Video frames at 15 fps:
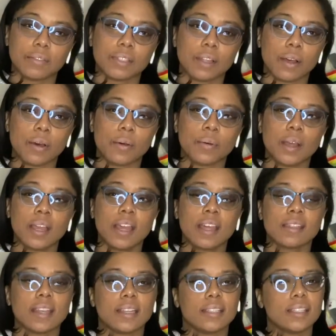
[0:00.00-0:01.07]
So
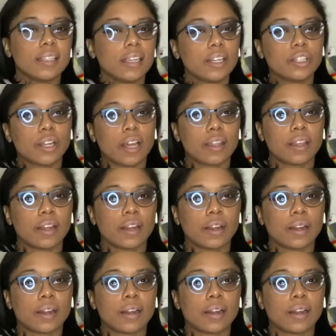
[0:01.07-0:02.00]
they see each other